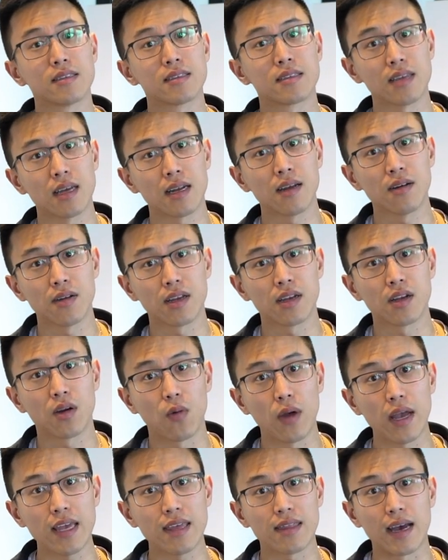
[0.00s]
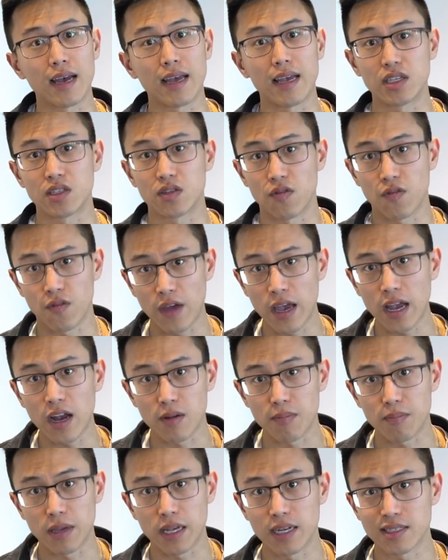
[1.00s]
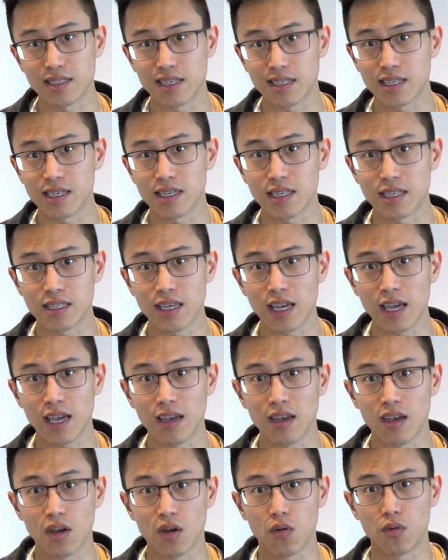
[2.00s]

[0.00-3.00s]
set out in a way that is fair because at the end of the day,